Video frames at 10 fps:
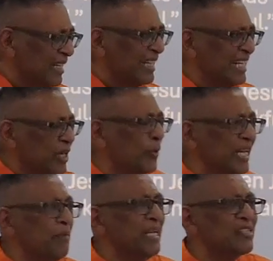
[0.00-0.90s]

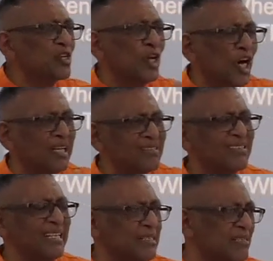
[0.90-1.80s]
Iniquity means
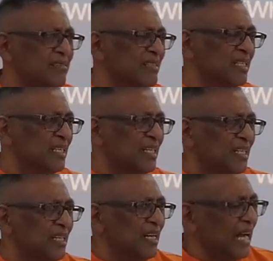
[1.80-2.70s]
lawlessness.
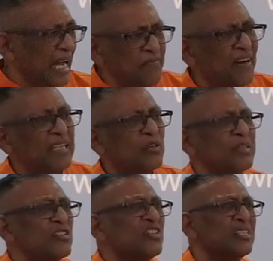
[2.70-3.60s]
I find
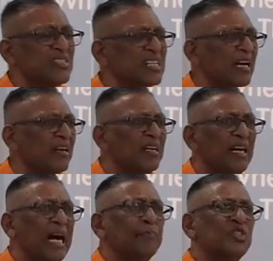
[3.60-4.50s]
Christians are
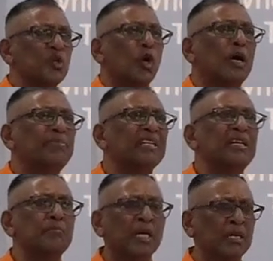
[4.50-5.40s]
absorbed and
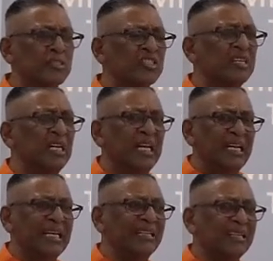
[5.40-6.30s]
immersed
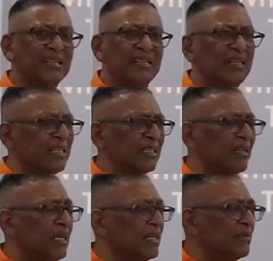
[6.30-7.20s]
in
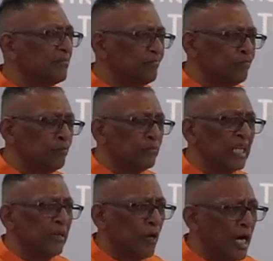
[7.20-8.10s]

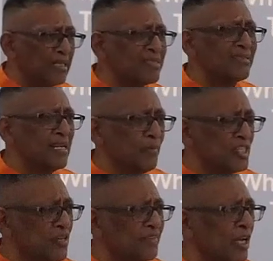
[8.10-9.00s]
the lawlessness,
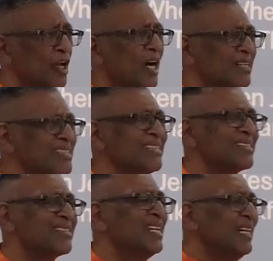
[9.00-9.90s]
much of the
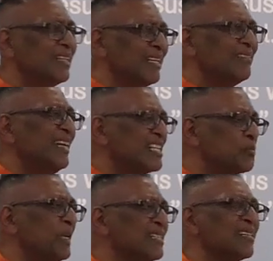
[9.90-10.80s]
lawlessness that takes
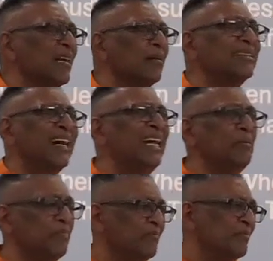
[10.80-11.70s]
place in our
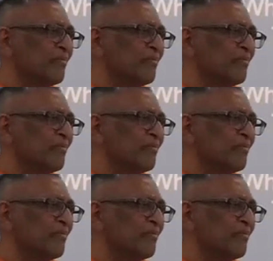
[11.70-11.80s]
time.